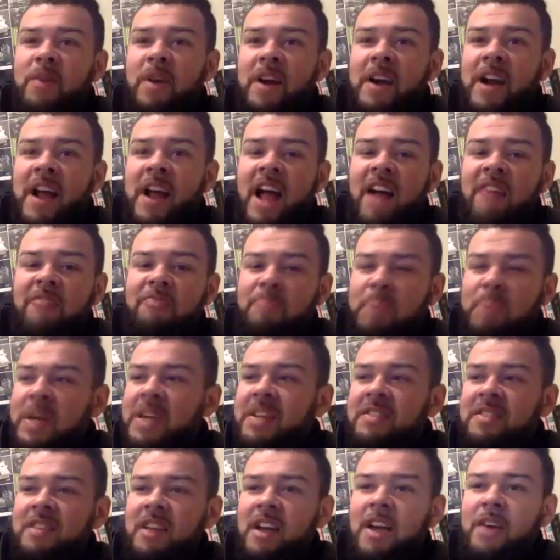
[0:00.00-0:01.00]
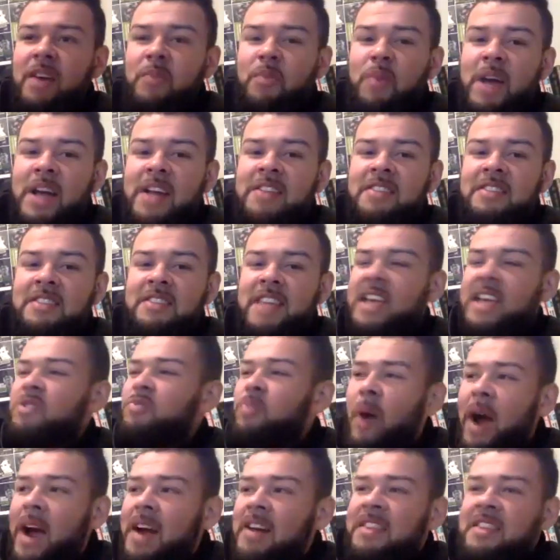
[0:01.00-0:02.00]
We're gonna have pizza on Wednesdays.
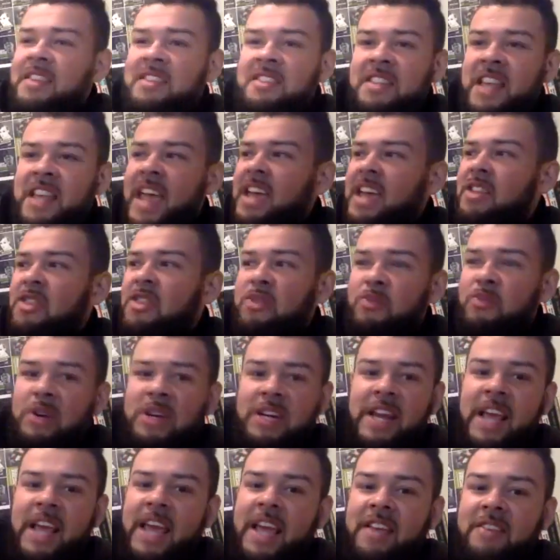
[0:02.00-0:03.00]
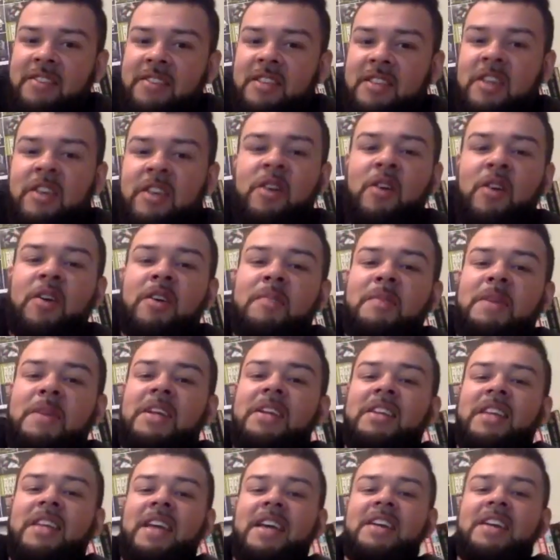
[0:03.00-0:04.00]
Why'd this take 3 days? You know what I
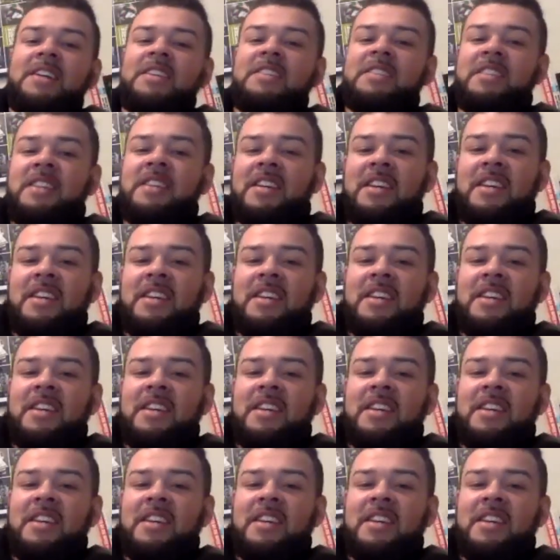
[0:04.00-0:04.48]
mean? Like this,